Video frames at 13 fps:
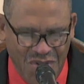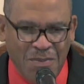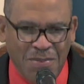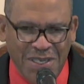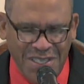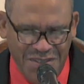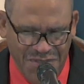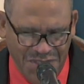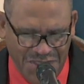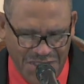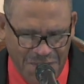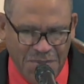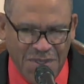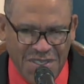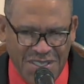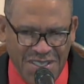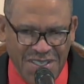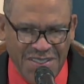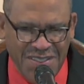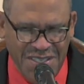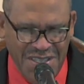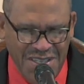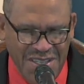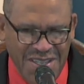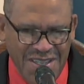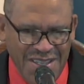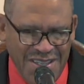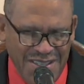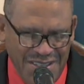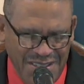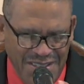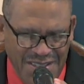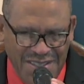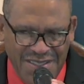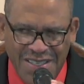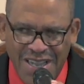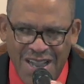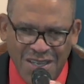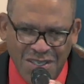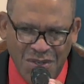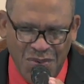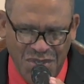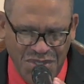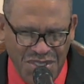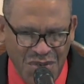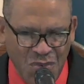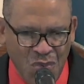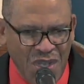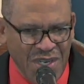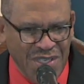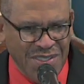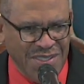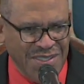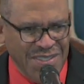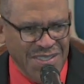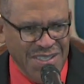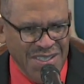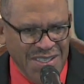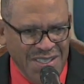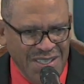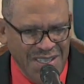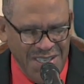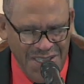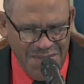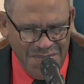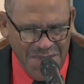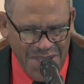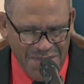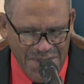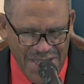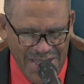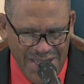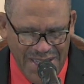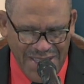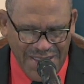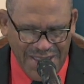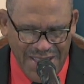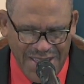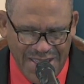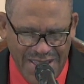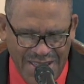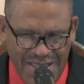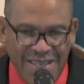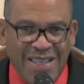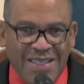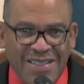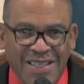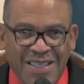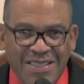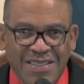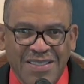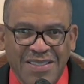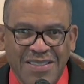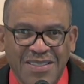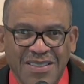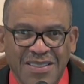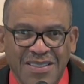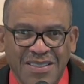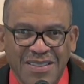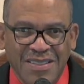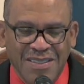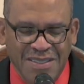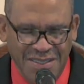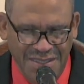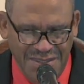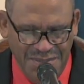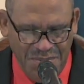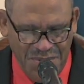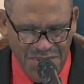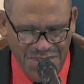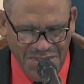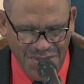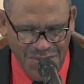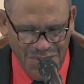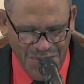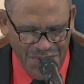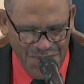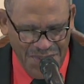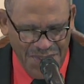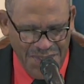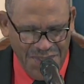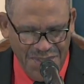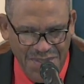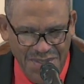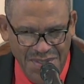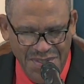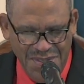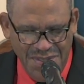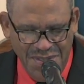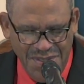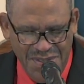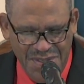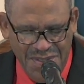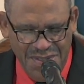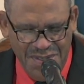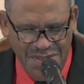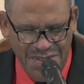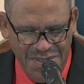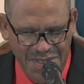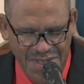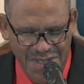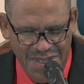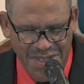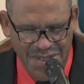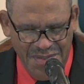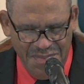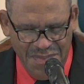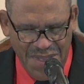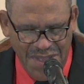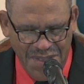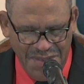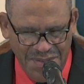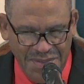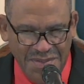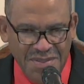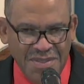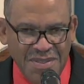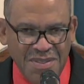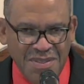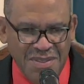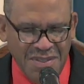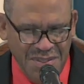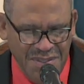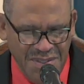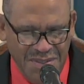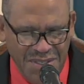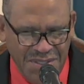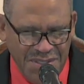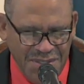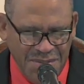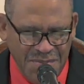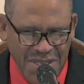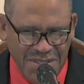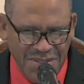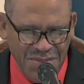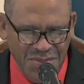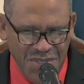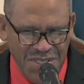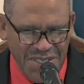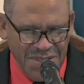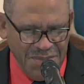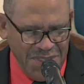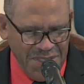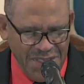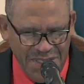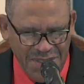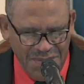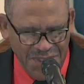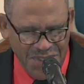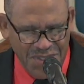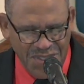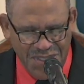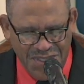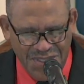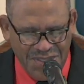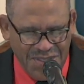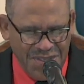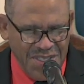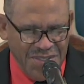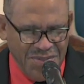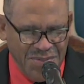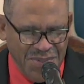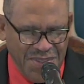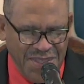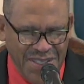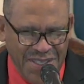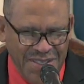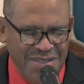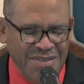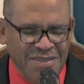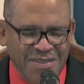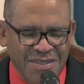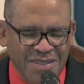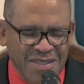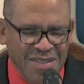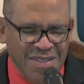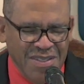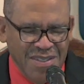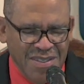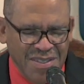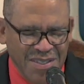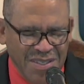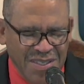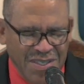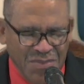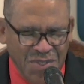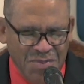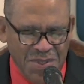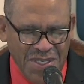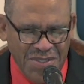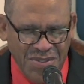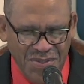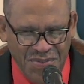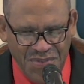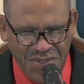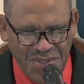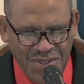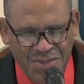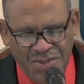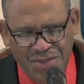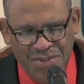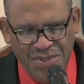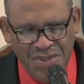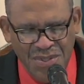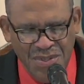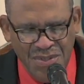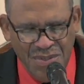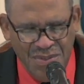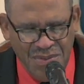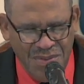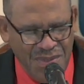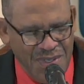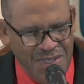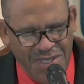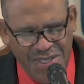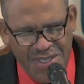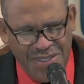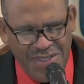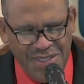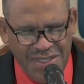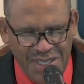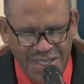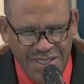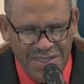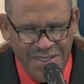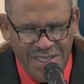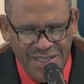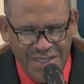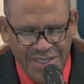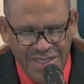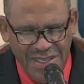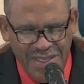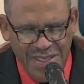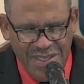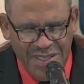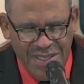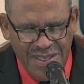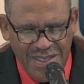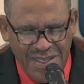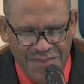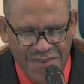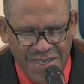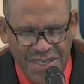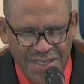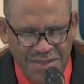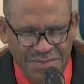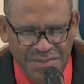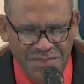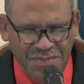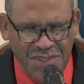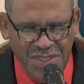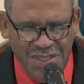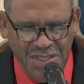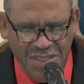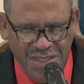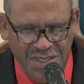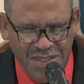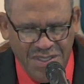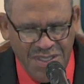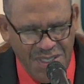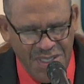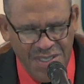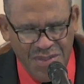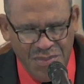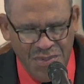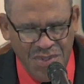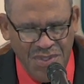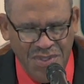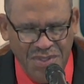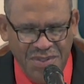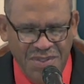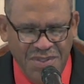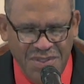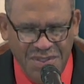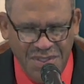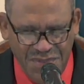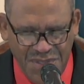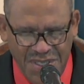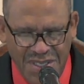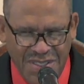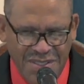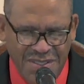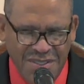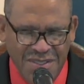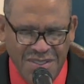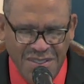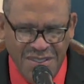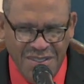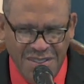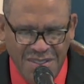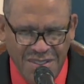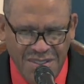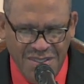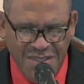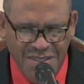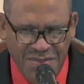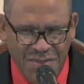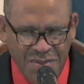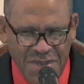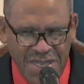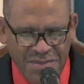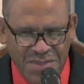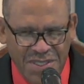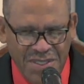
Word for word: are believers up in here? Conquerors and winners. Amen. I like that. I like that. And praise the Lord. Amen. Gracious Master, we come in the name of Jesus Christ. We thank you and we bless you for those who are here today that have come to hear the word of God. It reminded me,